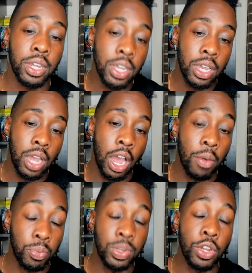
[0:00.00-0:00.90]
uh,
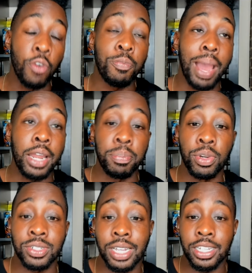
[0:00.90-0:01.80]
we know by the books
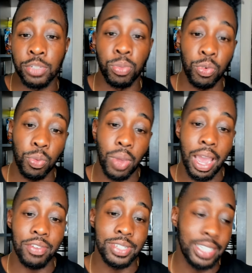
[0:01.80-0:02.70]
that this movie will have
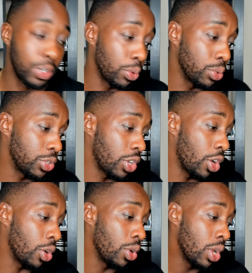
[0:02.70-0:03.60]
a sequel
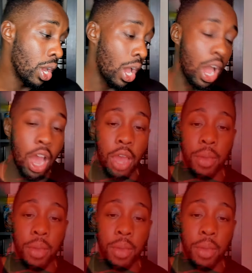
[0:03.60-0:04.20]
so um,